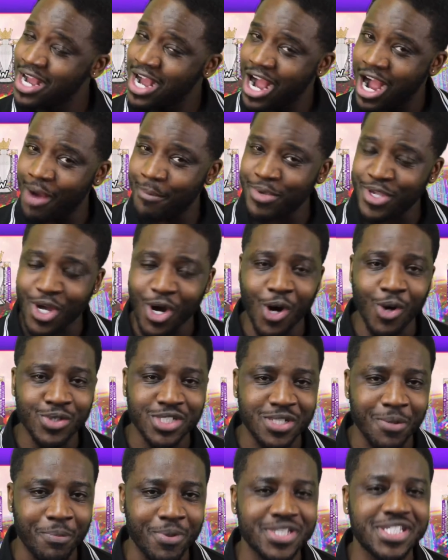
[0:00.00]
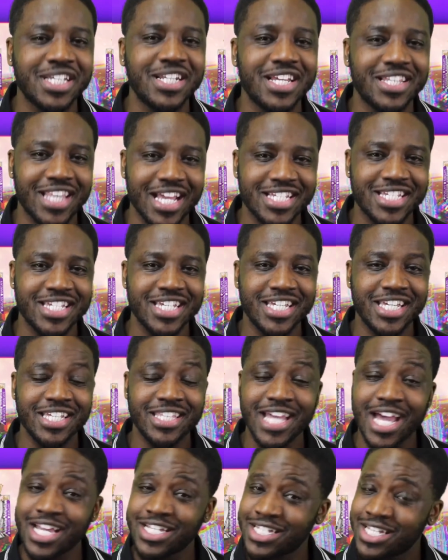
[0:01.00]
I'll be your host and presenter Dashiki
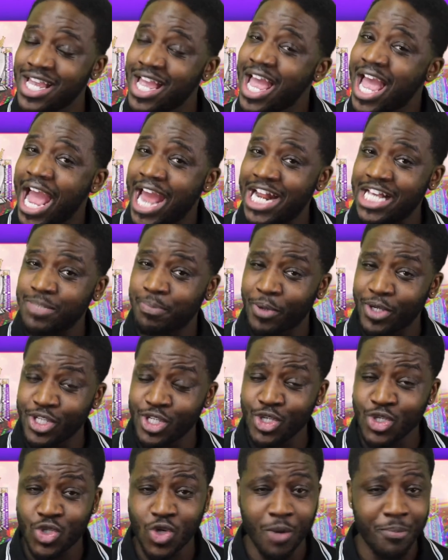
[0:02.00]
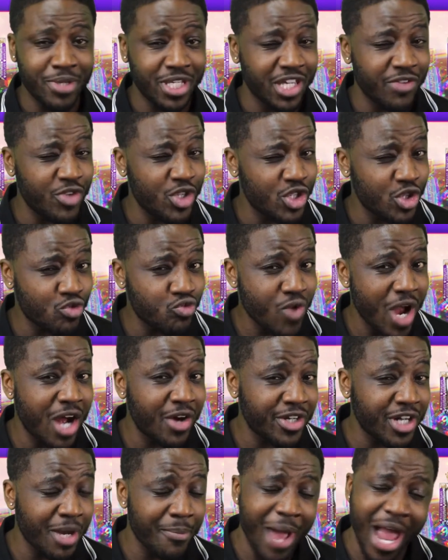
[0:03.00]
Dash, and as per usual I'll be giving you the
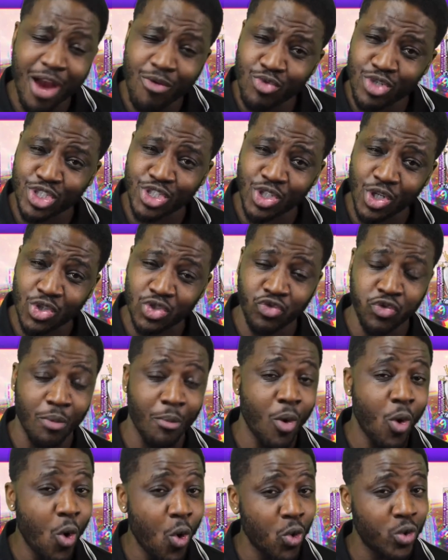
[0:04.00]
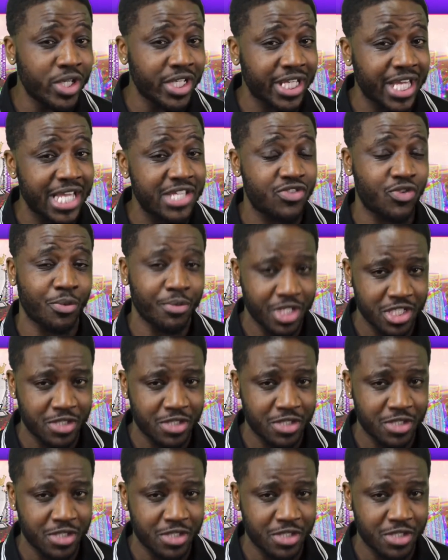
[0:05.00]
roundup and results from all the games from